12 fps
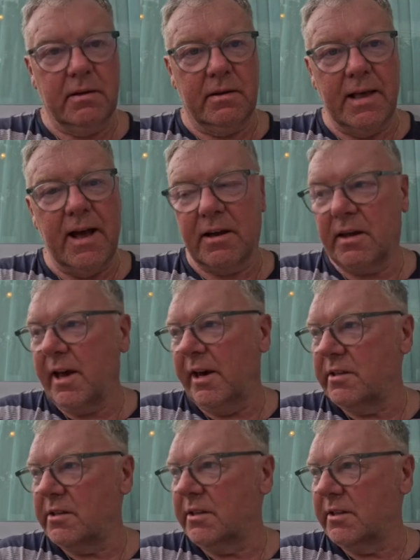that
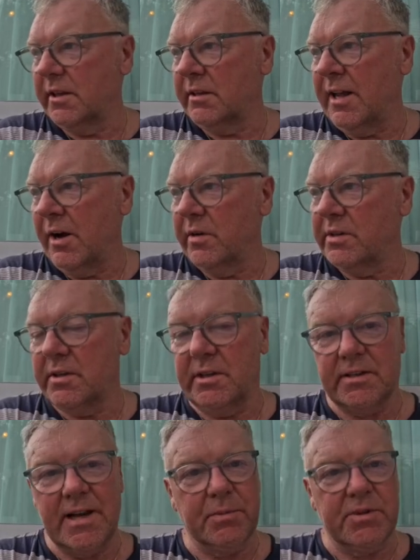case. He said now is,
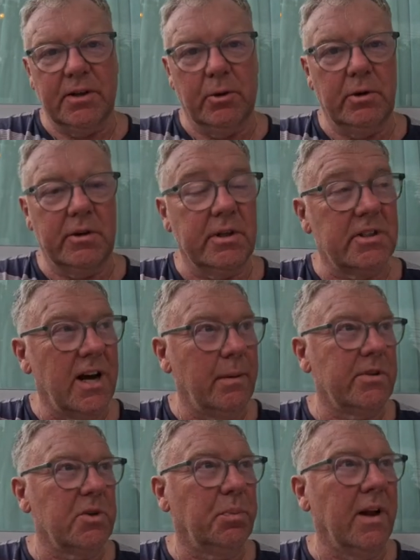is absolutely the
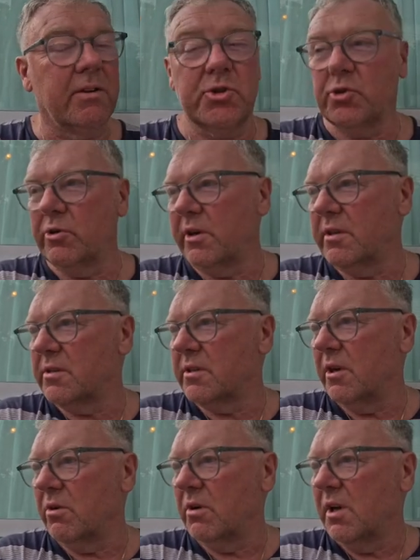time to plant trees.
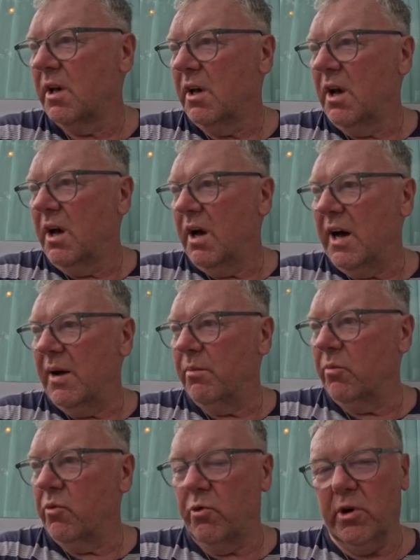So
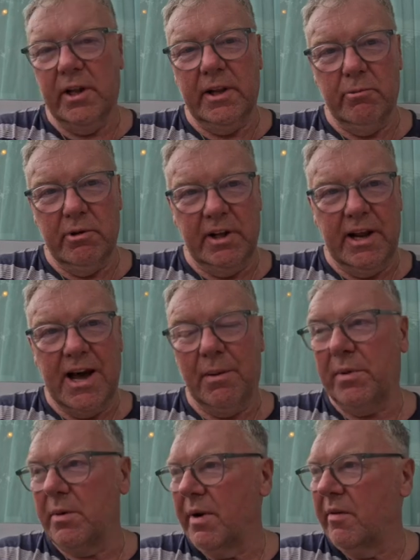I'm really, really
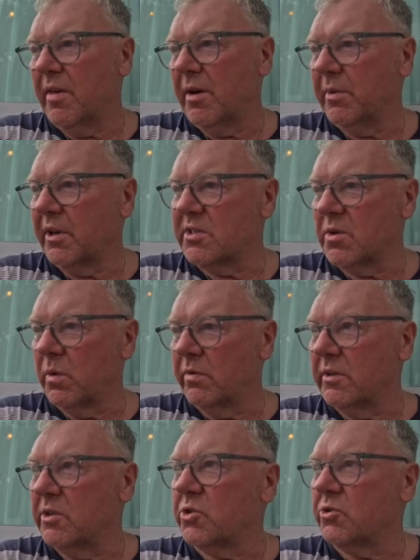happy about that because I
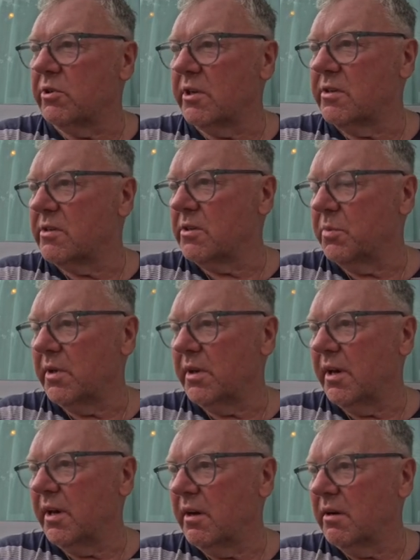want these trees to
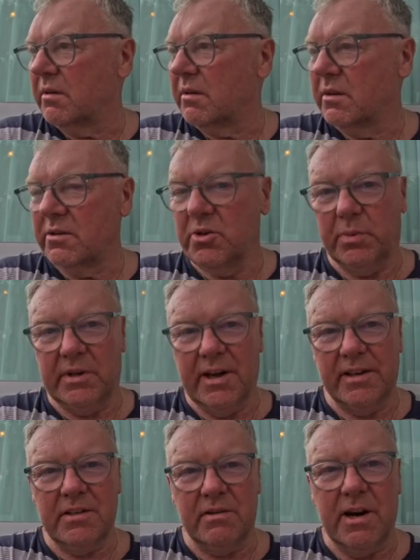be uh, to be
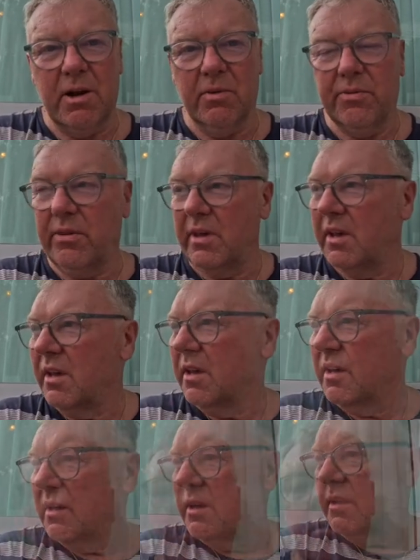nice and healthy.
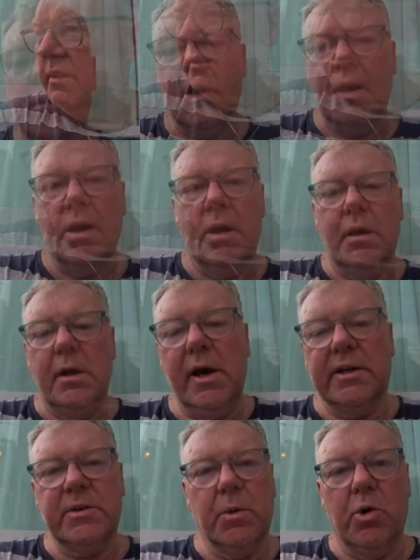
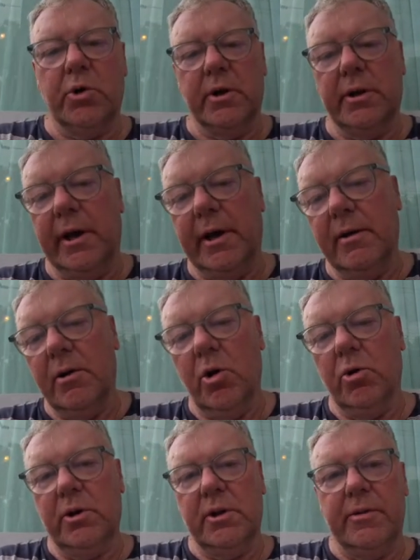Yeah, so all good here,
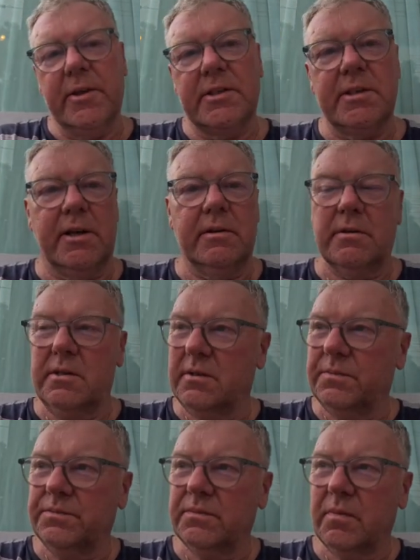all good at this end.
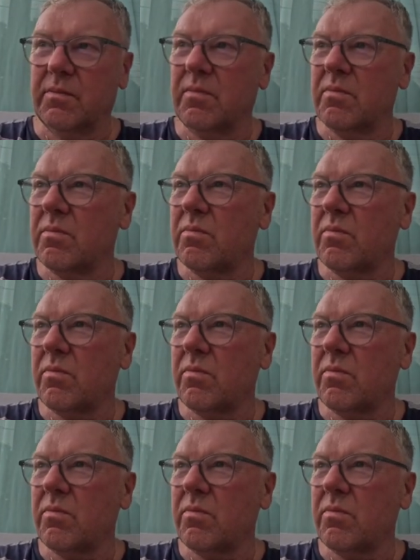All